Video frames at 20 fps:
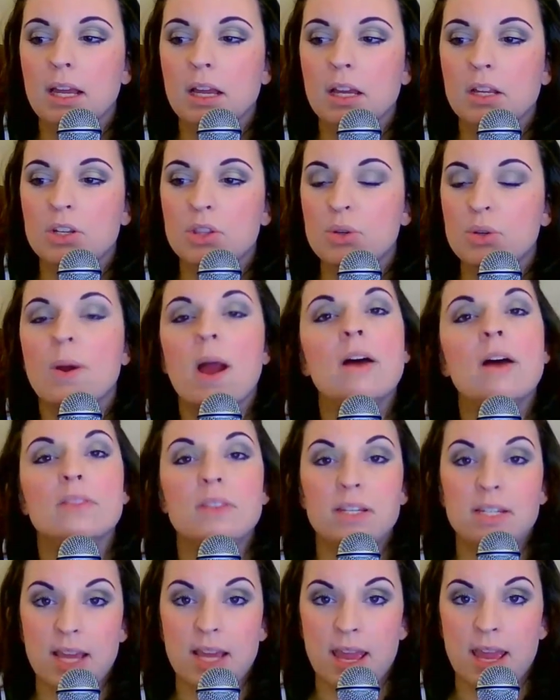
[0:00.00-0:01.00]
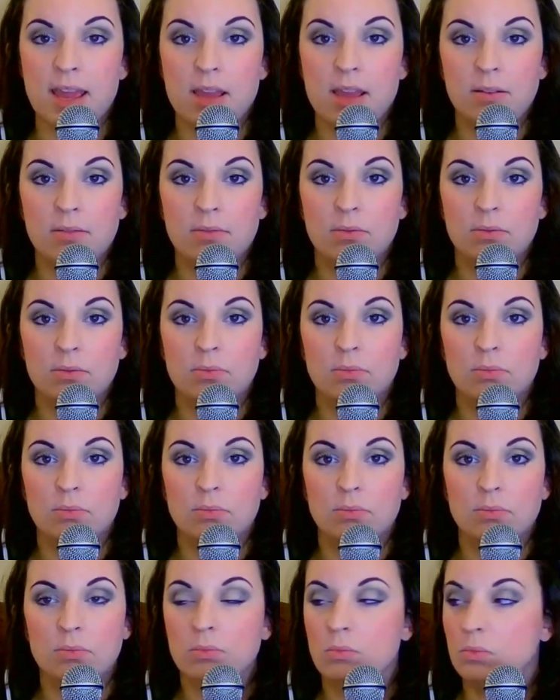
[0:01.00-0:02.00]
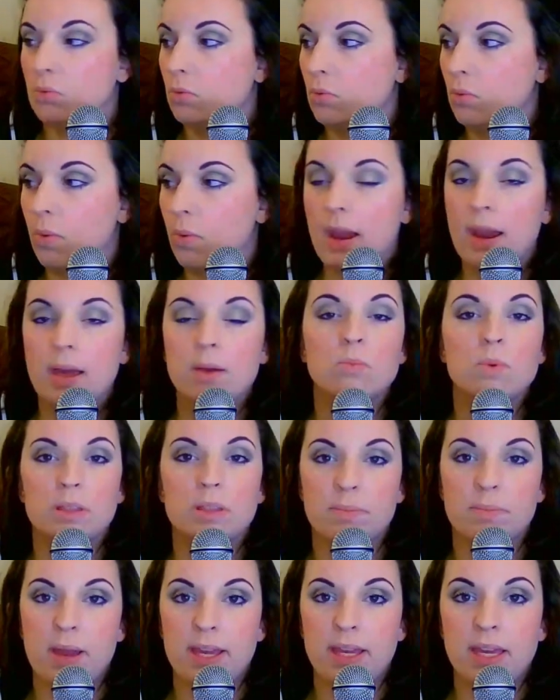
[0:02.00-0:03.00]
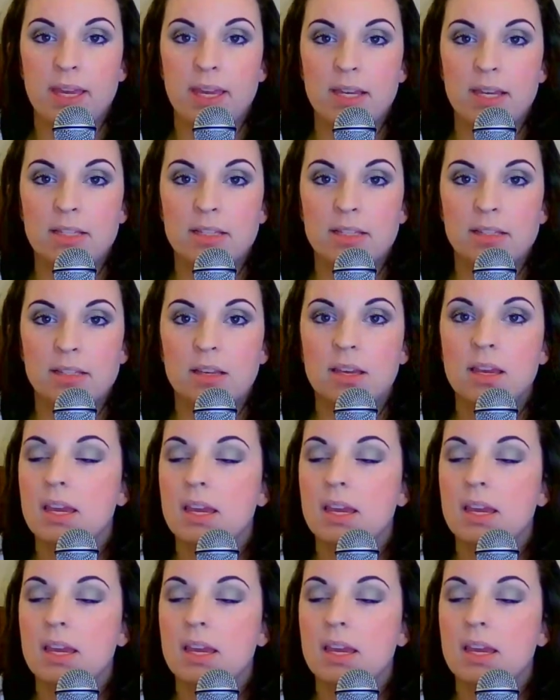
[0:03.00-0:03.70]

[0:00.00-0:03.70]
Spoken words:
throughout the day, while I'm with my kids,